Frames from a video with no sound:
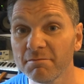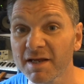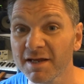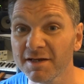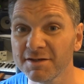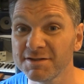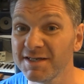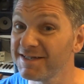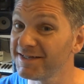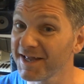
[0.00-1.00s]
because
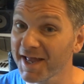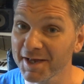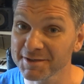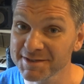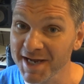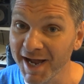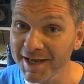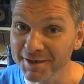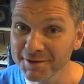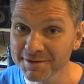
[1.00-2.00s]
you didn't get as
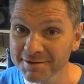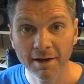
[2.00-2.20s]
tired,